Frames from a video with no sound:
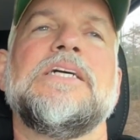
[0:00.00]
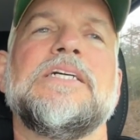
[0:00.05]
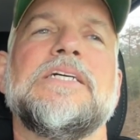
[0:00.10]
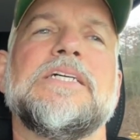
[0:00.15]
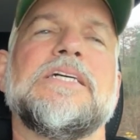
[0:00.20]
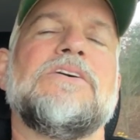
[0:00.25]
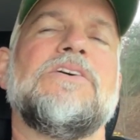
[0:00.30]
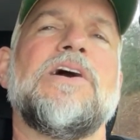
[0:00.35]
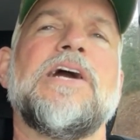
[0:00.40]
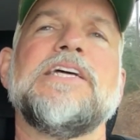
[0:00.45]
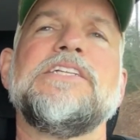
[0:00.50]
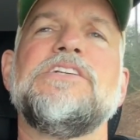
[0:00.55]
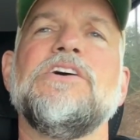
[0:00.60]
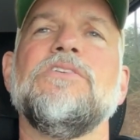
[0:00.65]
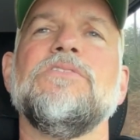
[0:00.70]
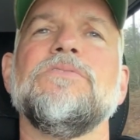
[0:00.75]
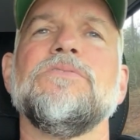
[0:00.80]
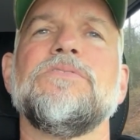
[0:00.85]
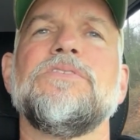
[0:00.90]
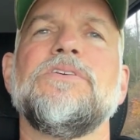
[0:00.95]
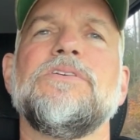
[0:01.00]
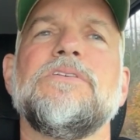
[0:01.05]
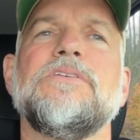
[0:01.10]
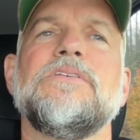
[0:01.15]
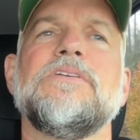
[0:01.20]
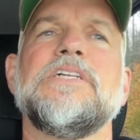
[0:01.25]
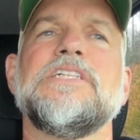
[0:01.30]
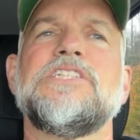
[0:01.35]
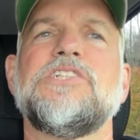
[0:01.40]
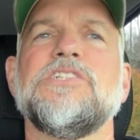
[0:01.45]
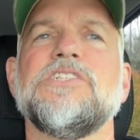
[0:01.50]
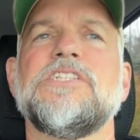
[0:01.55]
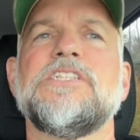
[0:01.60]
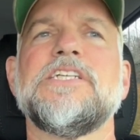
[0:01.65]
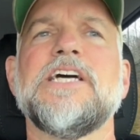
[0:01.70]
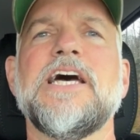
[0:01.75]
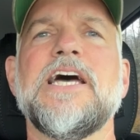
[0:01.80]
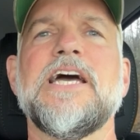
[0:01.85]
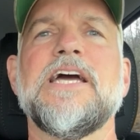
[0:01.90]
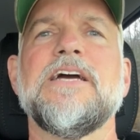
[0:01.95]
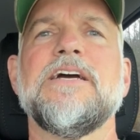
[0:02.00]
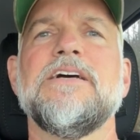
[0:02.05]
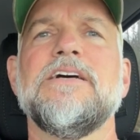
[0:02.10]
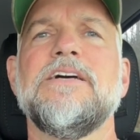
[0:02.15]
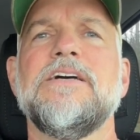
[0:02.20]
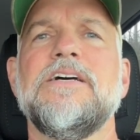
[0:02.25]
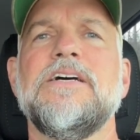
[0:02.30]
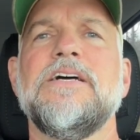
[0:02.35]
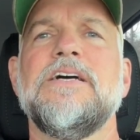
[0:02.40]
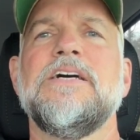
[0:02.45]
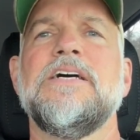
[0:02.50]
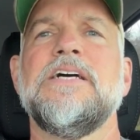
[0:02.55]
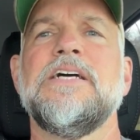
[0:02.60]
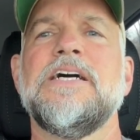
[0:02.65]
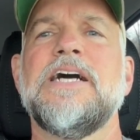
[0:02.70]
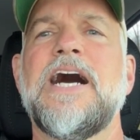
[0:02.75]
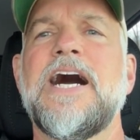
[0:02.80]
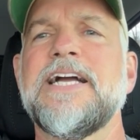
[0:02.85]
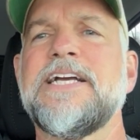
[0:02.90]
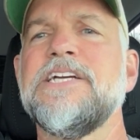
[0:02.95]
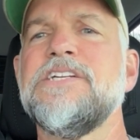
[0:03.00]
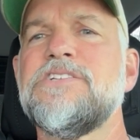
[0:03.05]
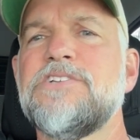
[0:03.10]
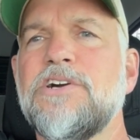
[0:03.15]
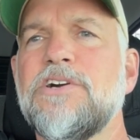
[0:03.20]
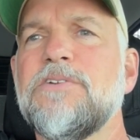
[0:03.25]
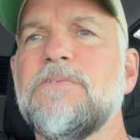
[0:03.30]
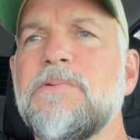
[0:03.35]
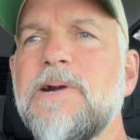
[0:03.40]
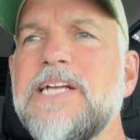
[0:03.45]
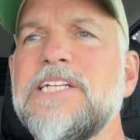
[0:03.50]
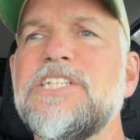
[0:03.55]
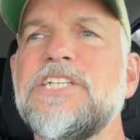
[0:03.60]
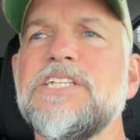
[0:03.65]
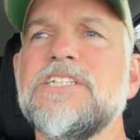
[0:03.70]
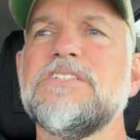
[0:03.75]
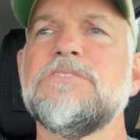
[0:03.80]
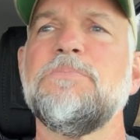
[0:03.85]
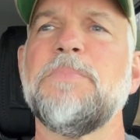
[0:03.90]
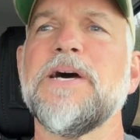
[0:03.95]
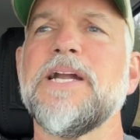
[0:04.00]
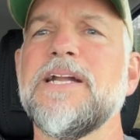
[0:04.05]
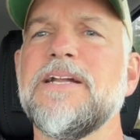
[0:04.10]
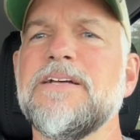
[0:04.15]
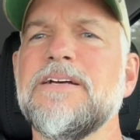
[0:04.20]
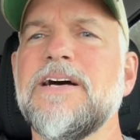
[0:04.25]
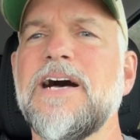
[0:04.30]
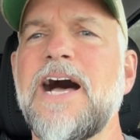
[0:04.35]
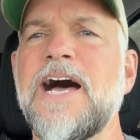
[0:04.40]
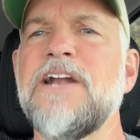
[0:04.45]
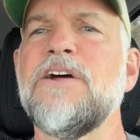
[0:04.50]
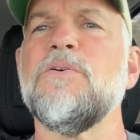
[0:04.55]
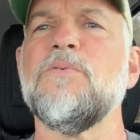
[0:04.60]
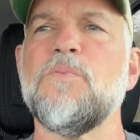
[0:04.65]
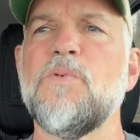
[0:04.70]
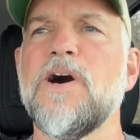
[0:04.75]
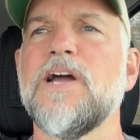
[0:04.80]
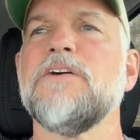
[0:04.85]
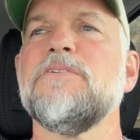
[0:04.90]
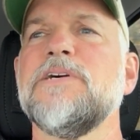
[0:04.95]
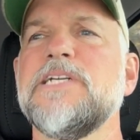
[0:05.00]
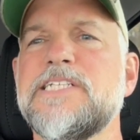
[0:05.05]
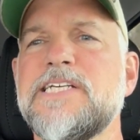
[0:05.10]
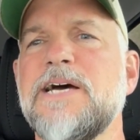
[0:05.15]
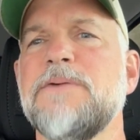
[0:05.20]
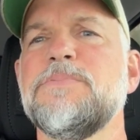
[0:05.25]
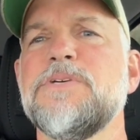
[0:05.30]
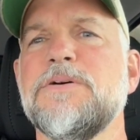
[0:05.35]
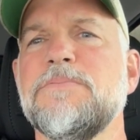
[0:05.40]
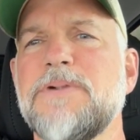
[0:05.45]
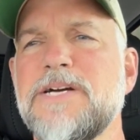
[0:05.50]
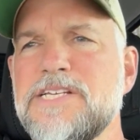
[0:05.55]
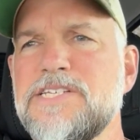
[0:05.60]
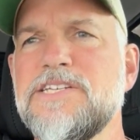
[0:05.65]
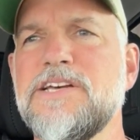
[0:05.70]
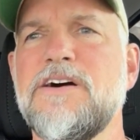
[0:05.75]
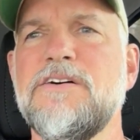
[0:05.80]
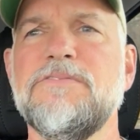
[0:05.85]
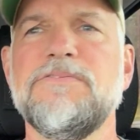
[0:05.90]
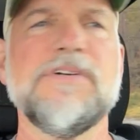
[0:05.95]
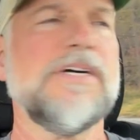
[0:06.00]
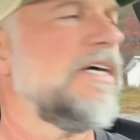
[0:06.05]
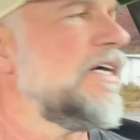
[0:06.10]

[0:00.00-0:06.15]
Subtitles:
or I don't. Let's just say I can turn wrenches, but I don't want to attempt it myself.